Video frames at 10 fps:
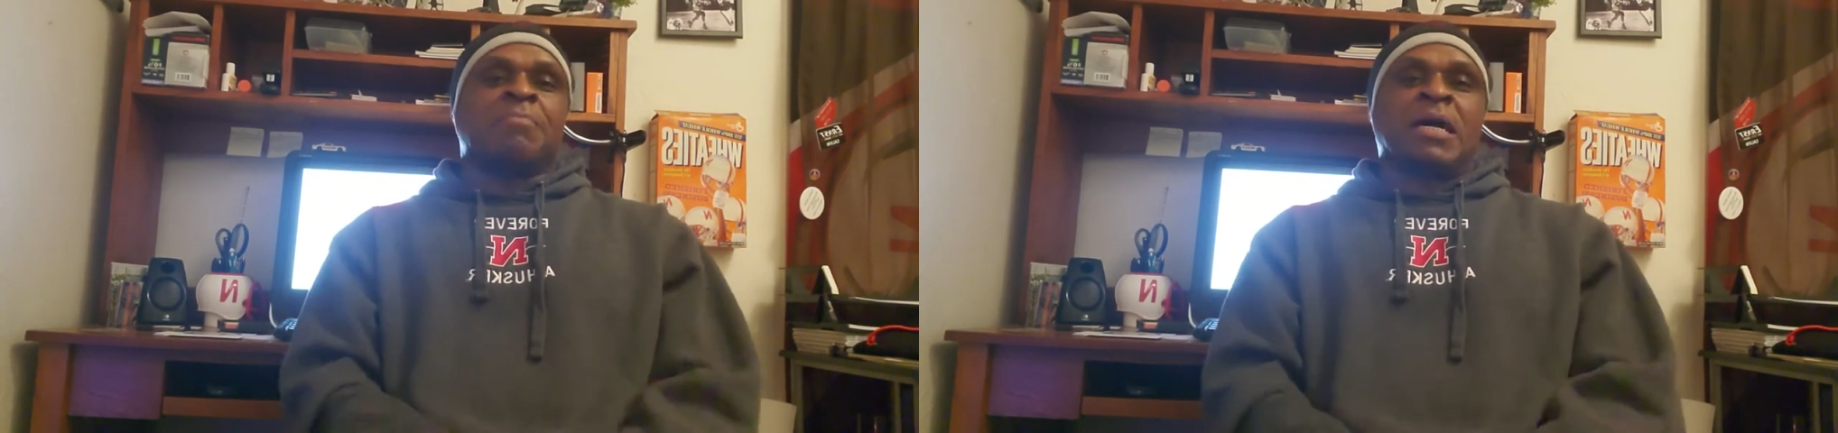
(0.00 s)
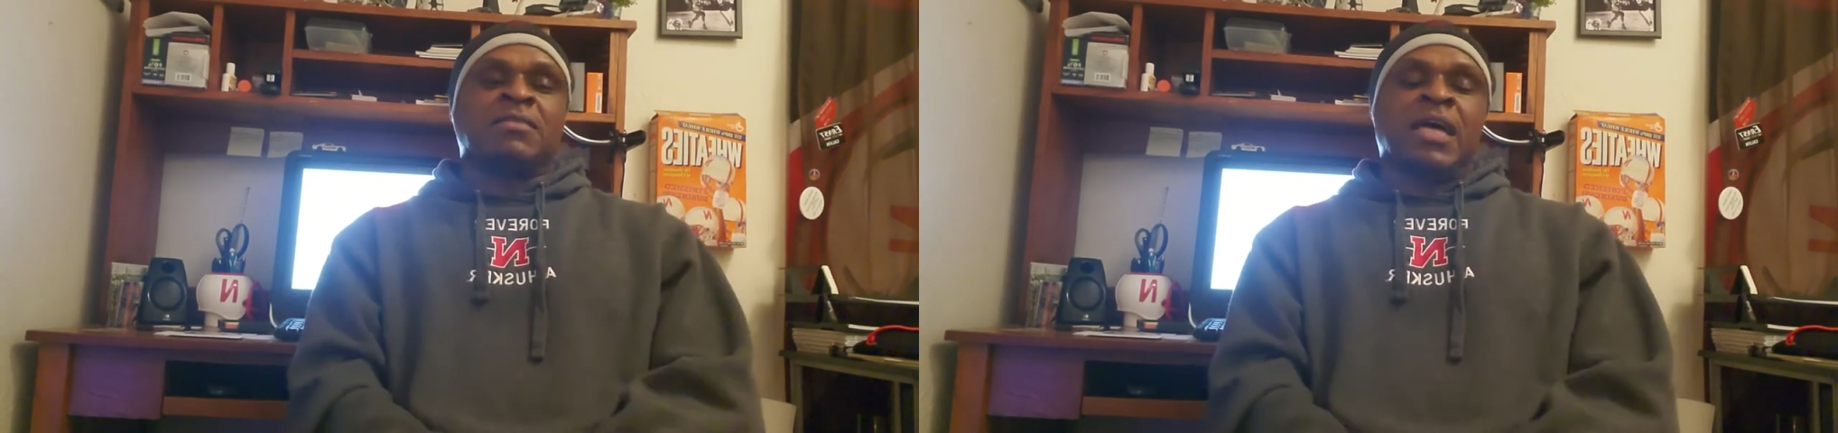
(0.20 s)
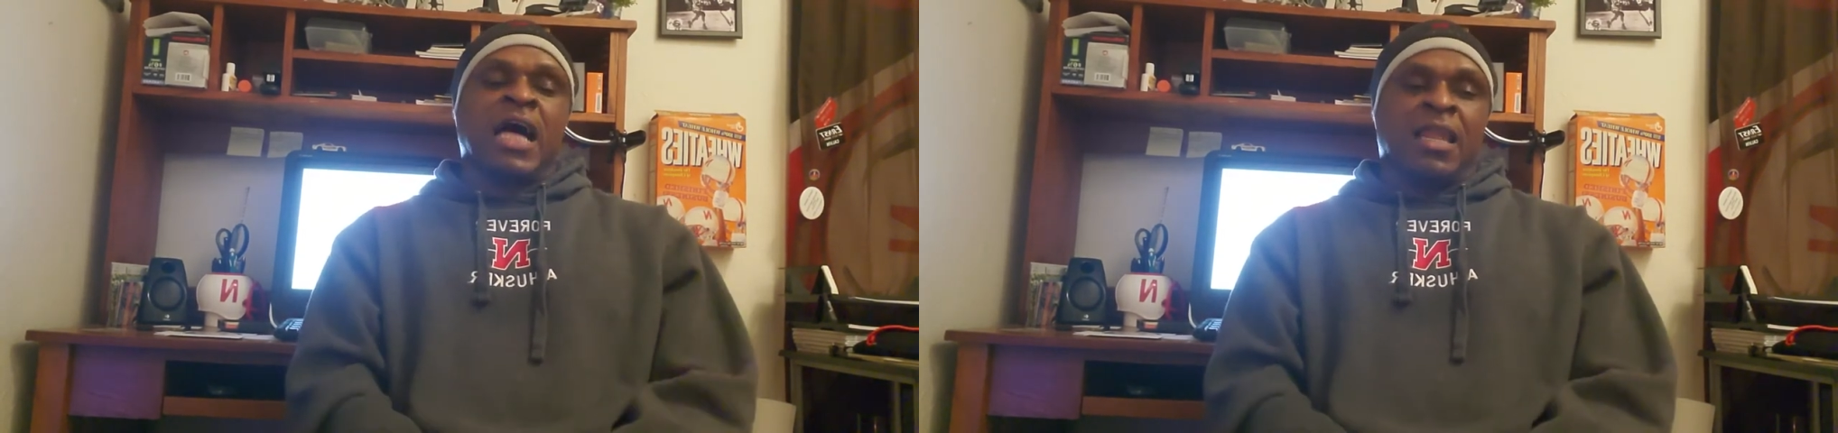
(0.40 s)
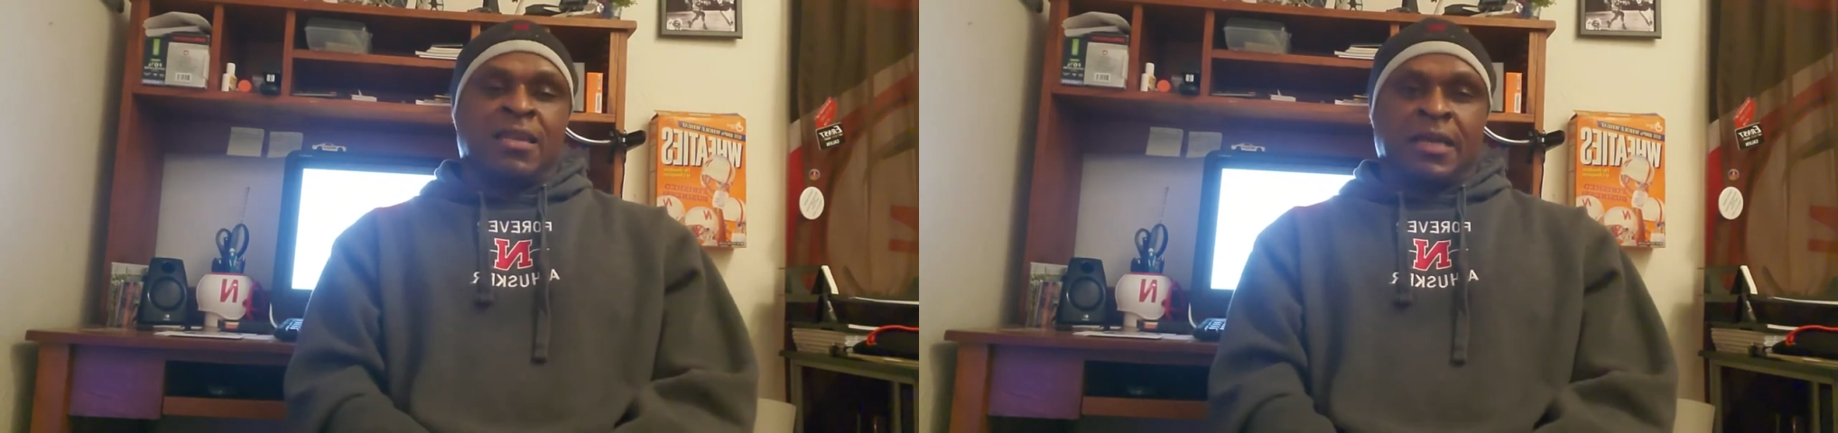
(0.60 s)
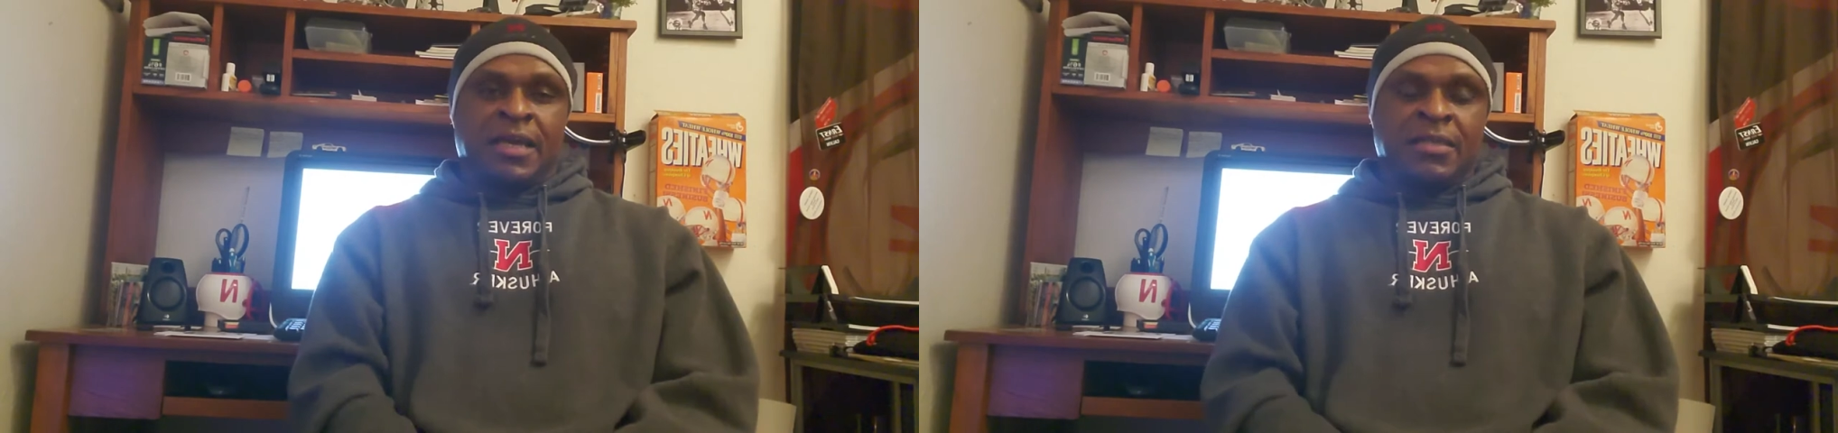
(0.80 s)
about the
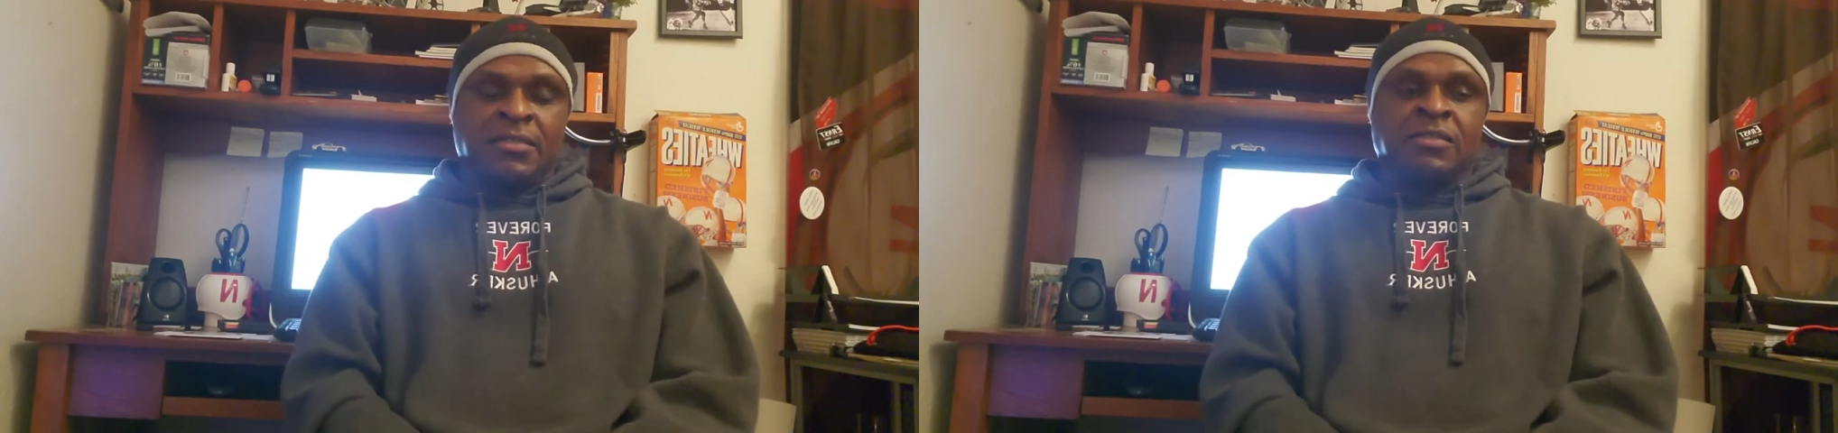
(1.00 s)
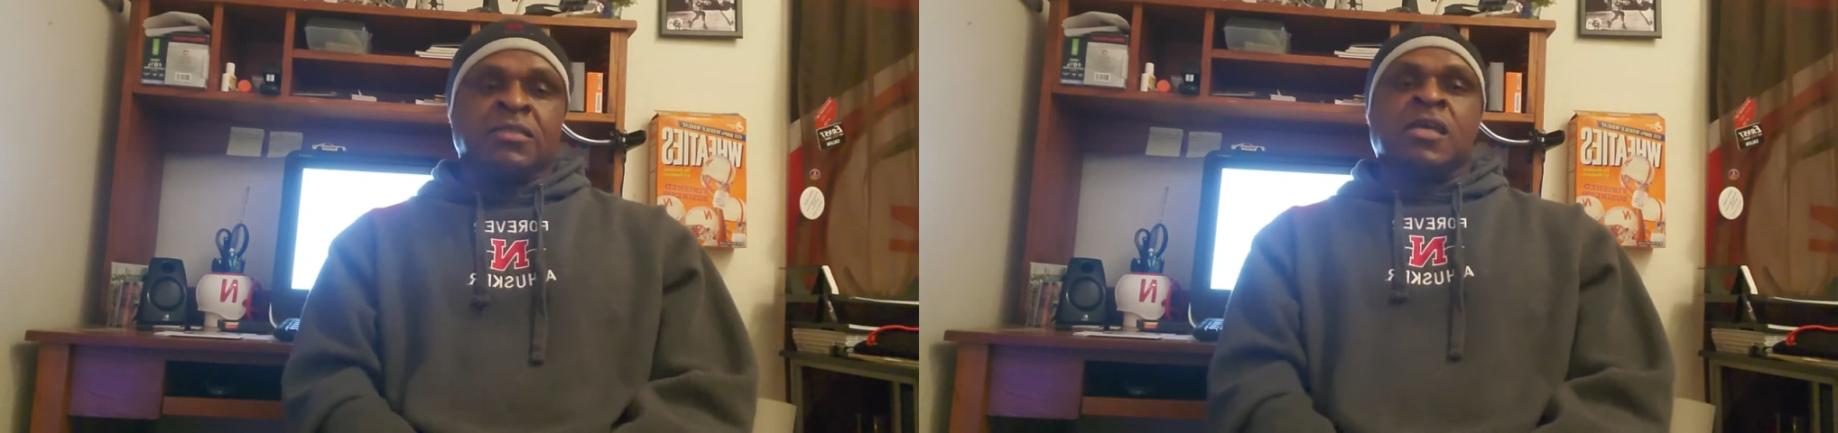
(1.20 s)
holidays.